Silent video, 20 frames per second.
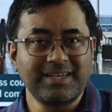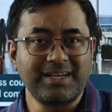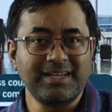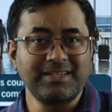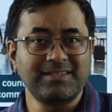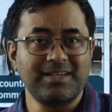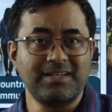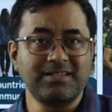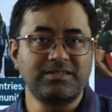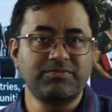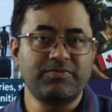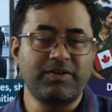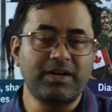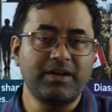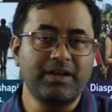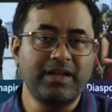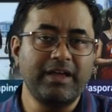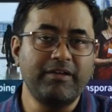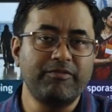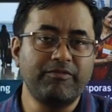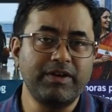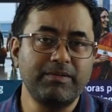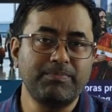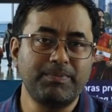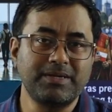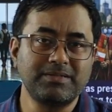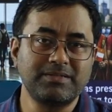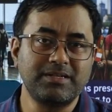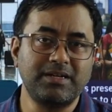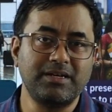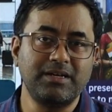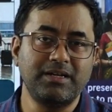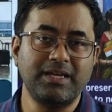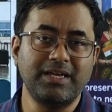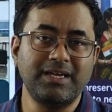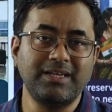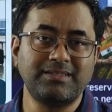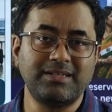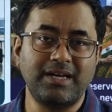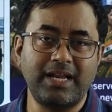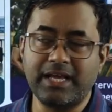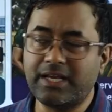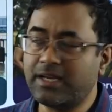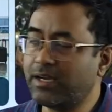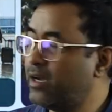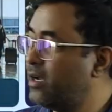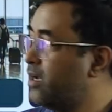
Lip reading: reasons for every person is like